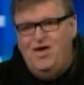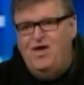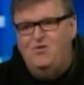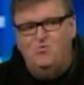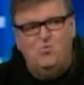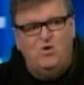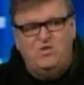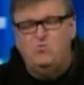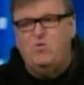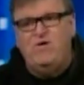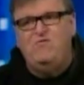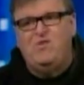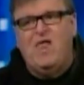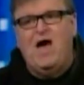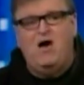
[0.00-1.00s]
And
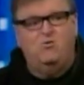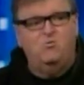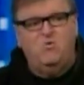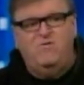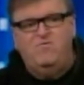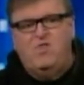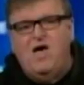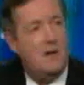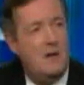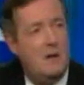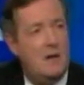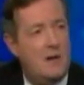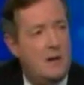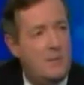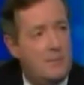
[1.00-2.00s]
we've allowed
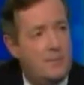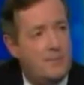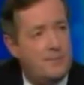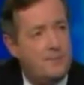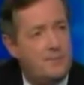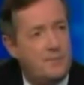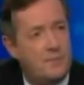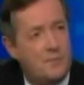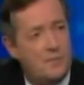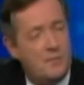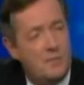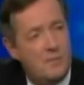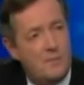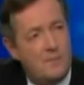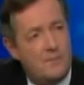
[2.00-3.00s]
the ignoramuses
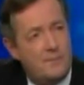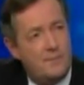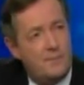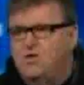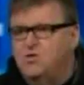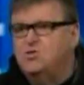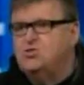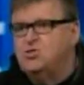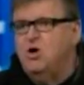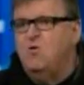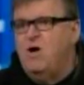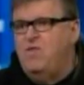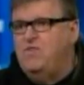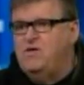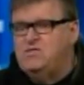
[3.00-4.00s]
to run the show
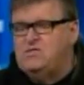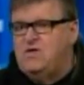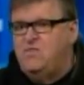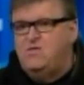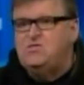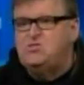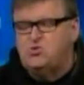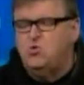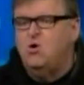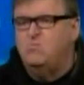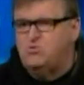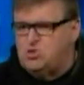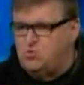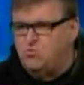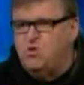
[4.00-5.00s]
on this, and this storm
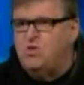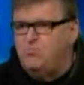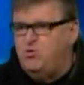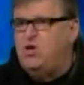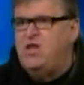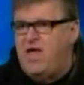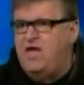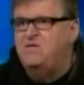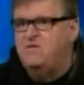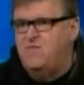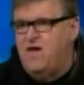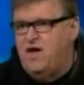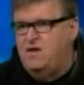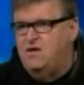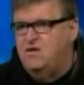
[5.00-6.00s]
should really put an end to
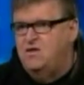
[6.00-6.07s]
that.